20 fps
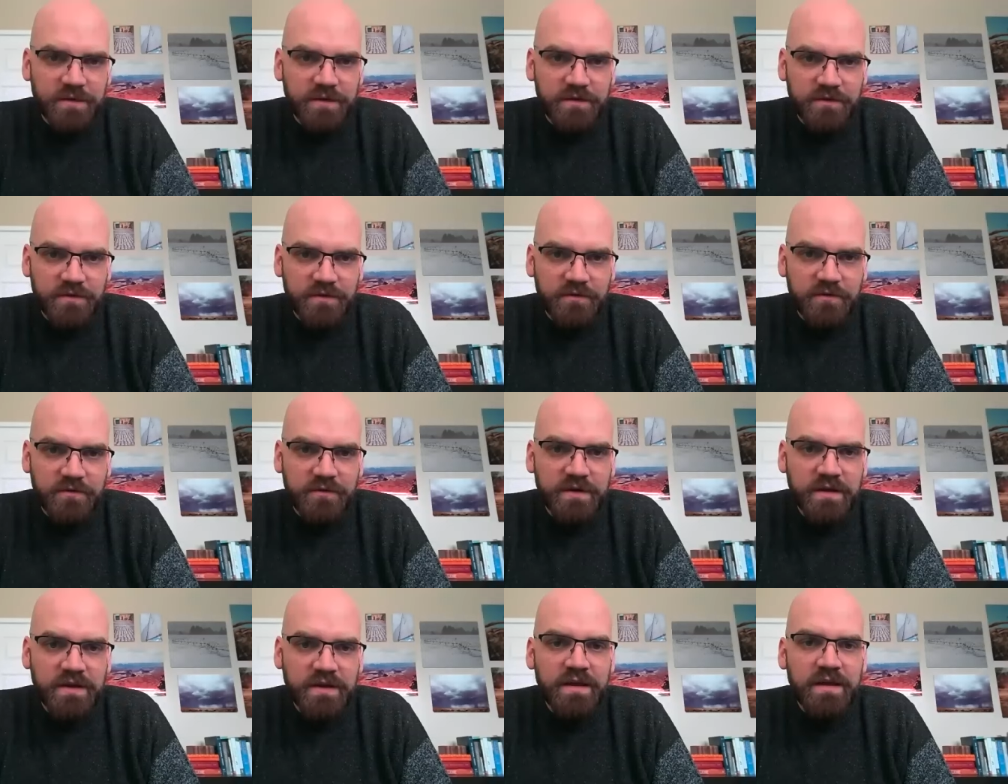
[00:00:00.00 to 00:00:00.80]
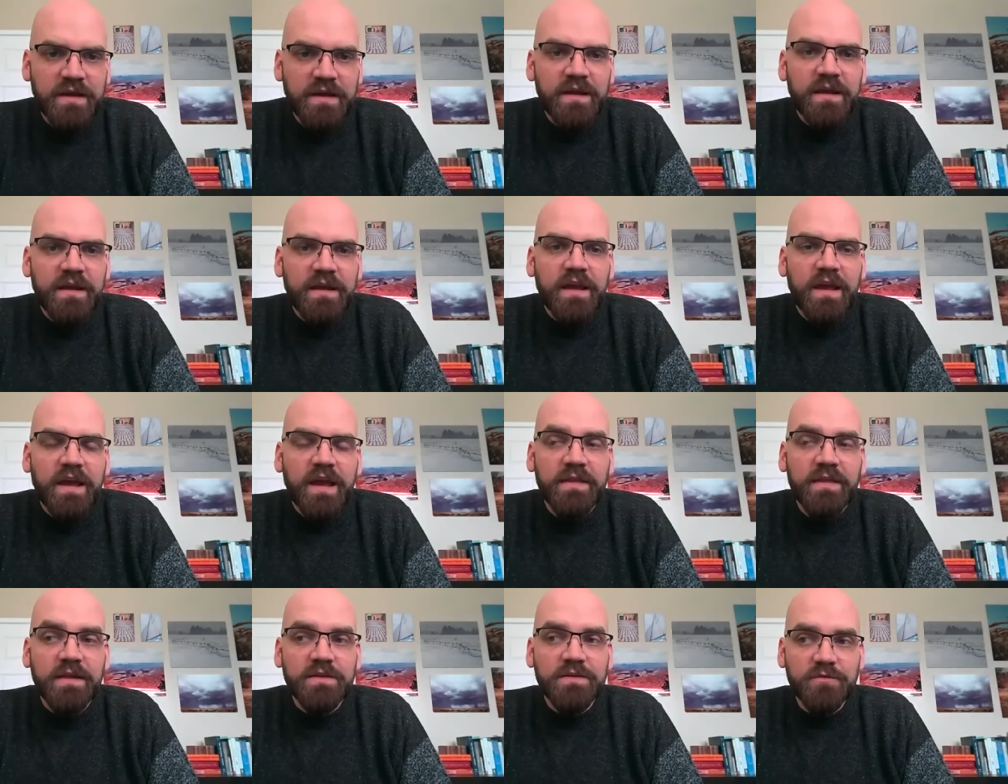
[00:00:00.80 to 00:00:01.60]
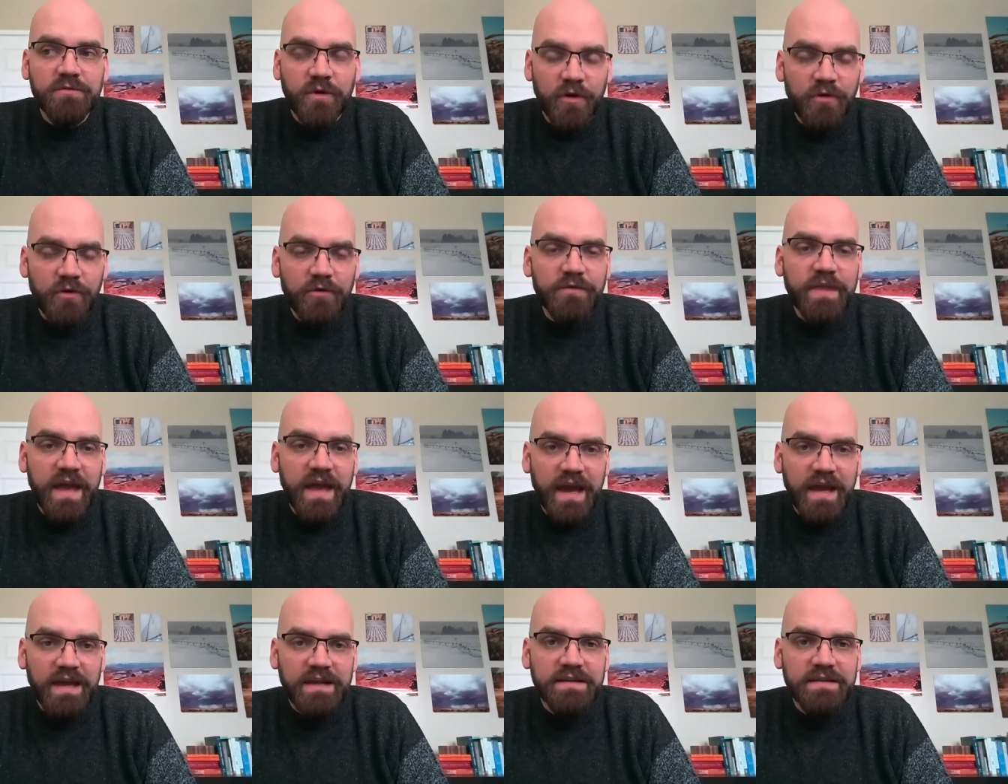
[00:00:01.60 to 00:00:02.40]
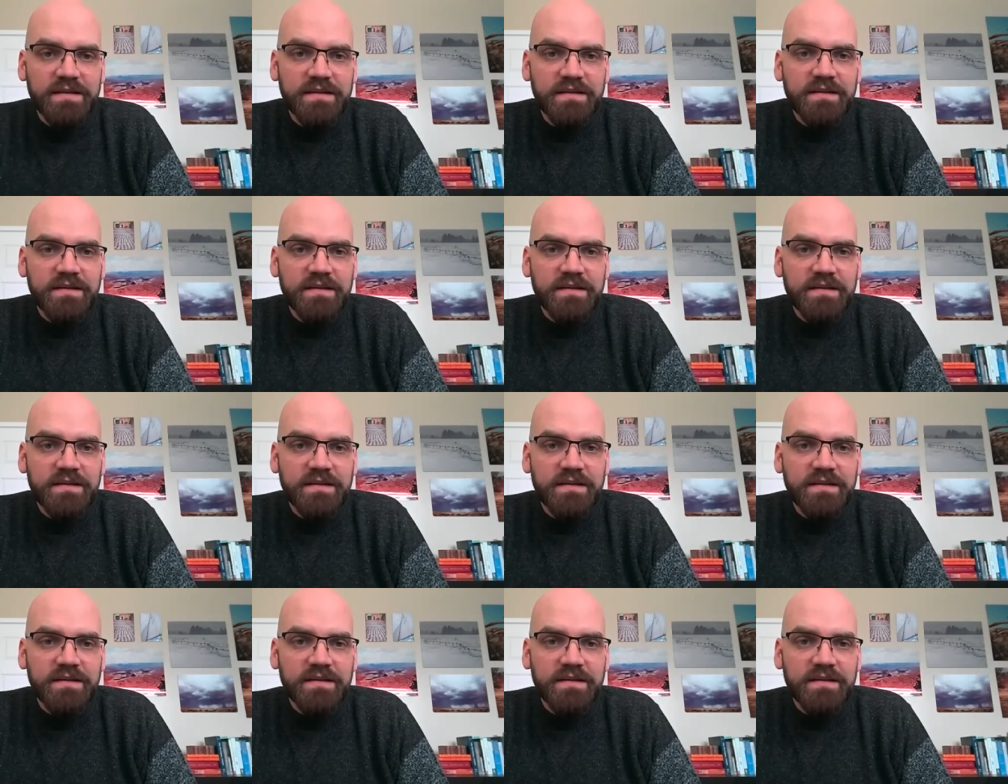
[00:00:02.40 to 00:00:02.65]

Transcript: with you, and then you hold that.